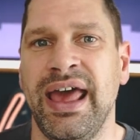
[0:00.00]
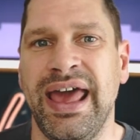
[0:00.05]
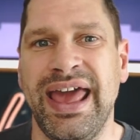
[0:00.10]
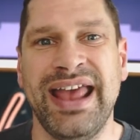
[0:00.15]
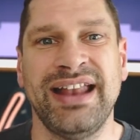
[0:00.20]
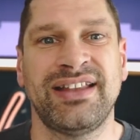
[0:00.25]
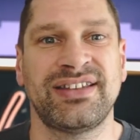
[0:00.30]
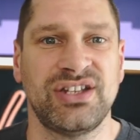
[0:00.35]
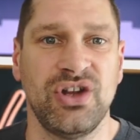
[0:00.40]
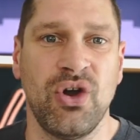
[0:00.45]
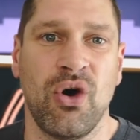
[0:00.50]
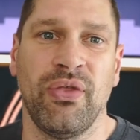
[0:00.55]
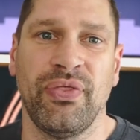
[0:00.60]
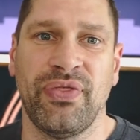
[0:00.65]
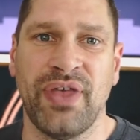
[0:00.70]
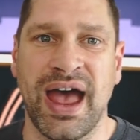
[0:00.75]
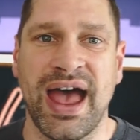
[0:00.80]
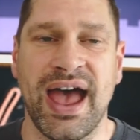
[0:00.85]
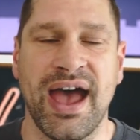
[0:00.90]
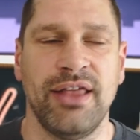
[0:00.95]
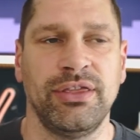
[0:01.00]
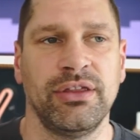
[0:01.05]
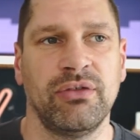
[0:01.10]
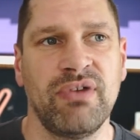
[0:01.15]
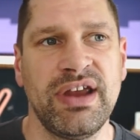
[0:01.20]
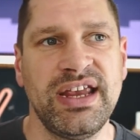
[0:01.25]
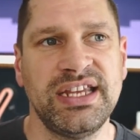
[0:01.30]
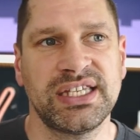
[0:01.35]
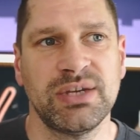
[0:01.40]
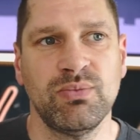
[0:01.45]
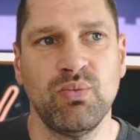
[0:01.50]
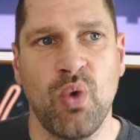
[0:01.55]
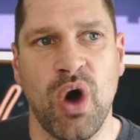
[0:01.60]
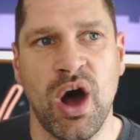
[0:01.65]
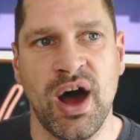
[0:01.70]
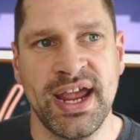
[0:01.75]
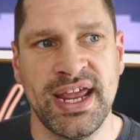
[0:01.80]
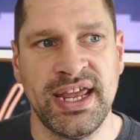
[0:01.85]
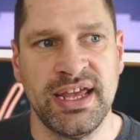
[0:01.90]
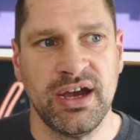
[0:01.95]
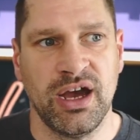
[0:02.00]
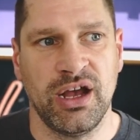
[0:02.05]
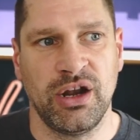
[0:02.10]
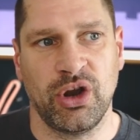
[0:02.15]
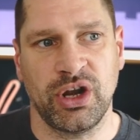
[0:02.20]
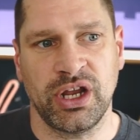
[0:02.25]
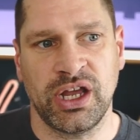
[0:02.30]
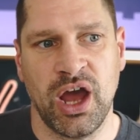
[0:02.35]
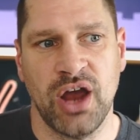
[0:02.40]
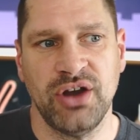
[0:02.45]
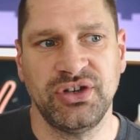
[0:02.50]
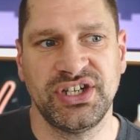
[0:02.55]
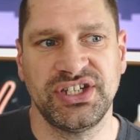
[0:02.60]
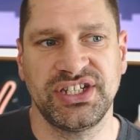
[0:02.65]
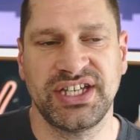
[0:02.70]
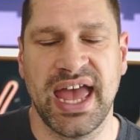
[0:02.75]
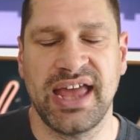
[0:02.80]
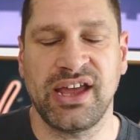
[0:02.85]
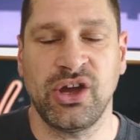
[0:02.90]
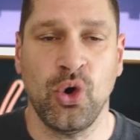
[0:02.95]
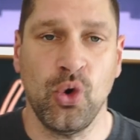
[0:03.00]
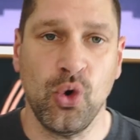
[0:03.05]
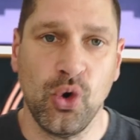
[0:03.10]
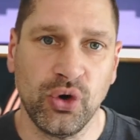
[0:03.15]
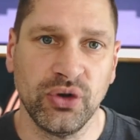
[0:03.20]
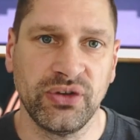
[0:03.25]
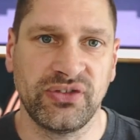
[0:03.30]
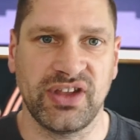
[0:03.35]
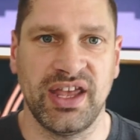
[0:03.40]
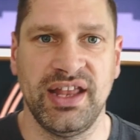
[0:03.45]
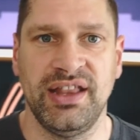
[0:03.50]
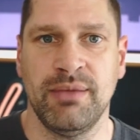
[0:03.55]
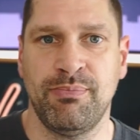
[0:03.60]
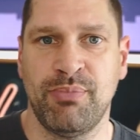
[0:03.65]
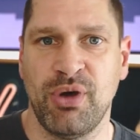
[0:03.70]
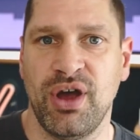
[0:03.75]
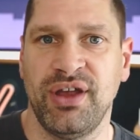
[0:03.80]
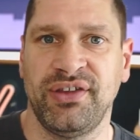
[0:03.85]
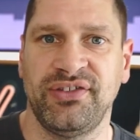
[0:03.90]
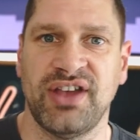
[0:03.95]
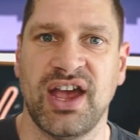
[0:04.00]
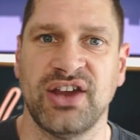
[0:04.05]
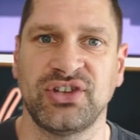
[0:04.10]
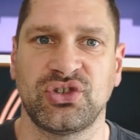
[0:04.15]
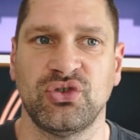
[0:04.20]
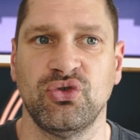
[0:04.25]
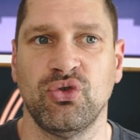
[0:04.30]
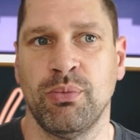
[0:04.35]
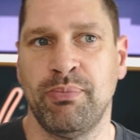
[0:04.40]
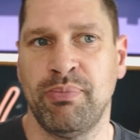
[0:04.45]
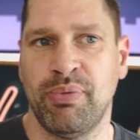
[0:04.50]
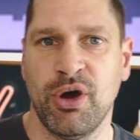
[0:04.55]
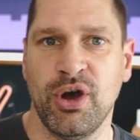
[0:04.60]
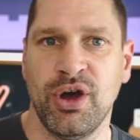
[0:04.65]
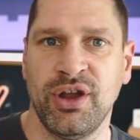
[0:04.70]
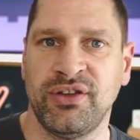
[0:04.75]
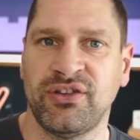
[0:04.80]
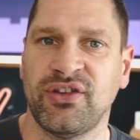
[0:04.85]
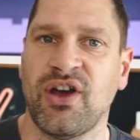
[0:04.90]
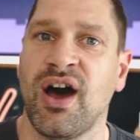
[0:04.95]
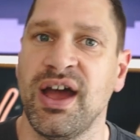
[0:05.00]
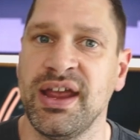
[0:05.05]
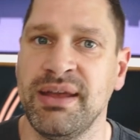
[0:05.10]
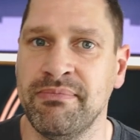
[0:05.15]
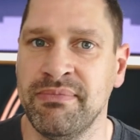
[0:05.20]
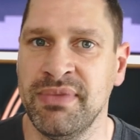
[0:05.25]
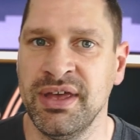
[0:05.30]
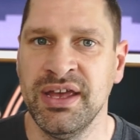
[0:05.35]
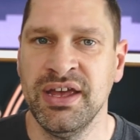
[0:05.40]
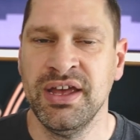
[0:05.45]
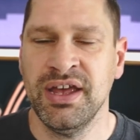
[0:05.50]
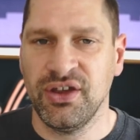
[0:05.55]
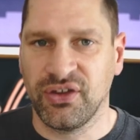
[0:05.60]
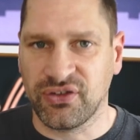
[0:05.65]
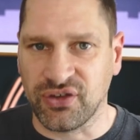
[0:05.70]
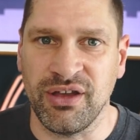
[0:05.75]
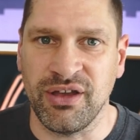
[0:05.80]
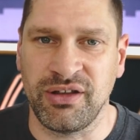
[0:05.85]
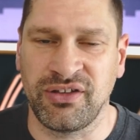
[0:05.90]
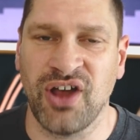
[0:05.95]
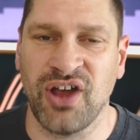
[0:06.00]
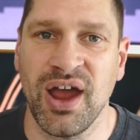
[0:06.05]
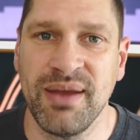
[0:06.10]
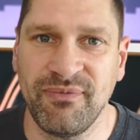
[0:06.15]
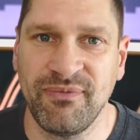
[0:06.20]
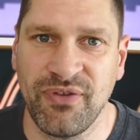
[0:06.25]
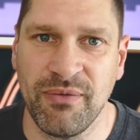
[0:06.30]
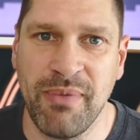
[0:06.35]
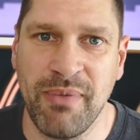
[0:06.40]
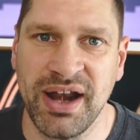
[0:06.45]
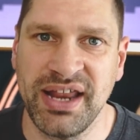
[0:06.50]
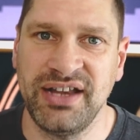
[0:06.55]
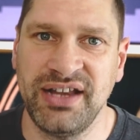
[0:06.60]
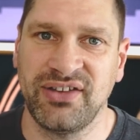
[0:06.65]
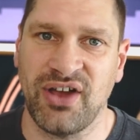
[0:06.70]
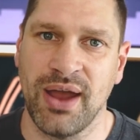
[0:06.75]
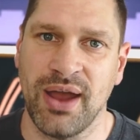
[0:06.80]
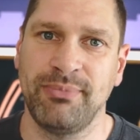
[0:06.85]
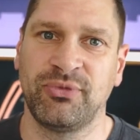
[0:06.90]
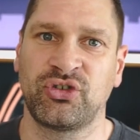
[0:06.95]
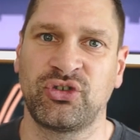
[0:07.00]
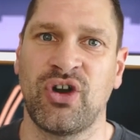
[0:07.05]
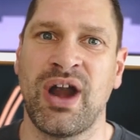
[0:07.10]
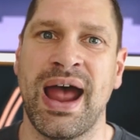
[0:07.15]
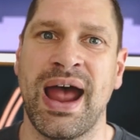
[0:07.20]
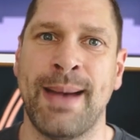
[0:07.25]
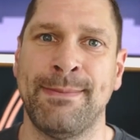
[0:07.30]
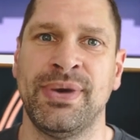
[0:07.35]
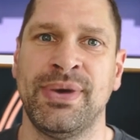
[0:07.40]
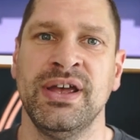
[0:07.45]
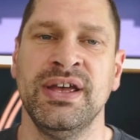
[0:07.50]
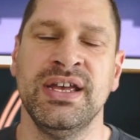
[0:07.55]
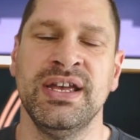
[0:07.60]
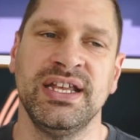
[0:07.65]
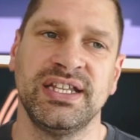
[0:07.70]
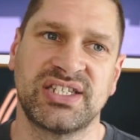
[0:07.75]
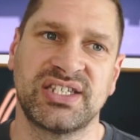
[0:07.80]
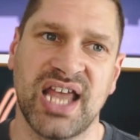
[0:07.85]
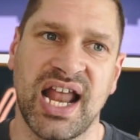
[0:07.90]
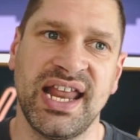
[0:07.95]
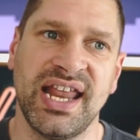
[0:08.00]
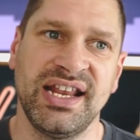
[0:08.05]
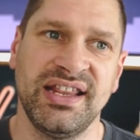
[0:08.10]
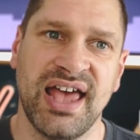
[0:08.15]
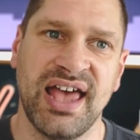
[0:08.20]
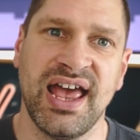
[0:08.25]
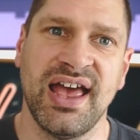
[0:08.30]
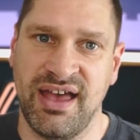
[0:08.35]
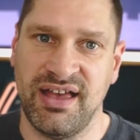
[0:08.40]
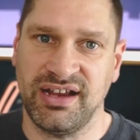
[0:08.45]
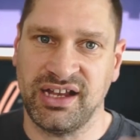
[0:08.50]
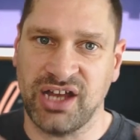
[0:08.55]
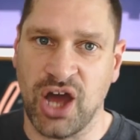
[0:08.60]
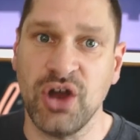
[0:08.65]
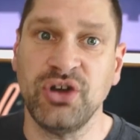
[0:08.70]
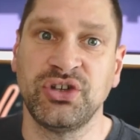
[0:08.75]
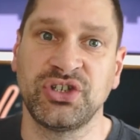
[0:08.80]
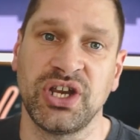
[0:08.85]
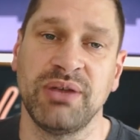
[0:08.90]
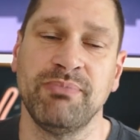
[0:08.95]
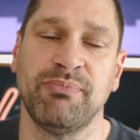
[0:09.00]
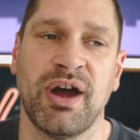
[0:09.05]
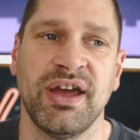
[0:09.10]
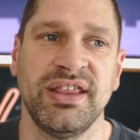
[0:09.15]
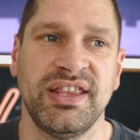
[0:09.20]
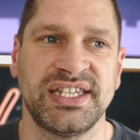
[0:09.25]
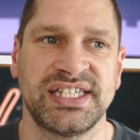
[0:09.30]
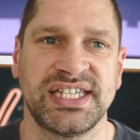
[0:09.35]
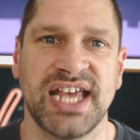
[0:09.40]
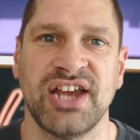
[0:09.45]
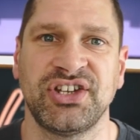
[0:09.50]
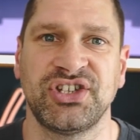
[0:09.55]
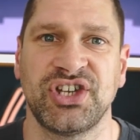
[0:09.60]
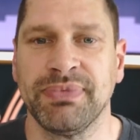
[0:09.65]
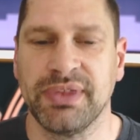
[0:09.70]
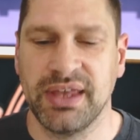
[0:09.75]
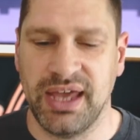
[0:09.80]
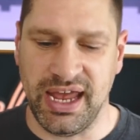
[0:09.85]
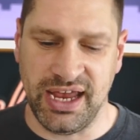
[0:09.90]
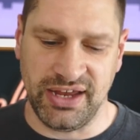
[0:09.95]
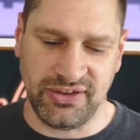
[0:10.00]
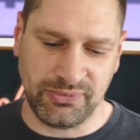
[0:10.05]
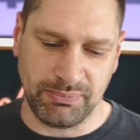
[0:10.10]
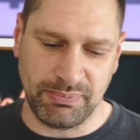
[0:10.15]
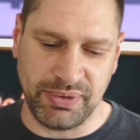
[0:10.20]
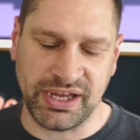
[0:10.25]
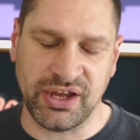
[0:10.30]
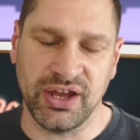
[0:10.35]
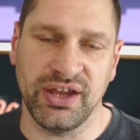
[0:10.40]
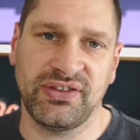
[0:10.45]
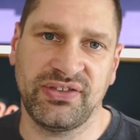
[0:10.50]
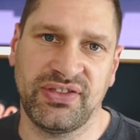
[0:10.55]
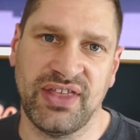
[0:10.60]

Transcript: It's not that, and the reason why a lot of coaches get caught in the per session or per time sort of time for money type trap, selling their coaching by the session, is because they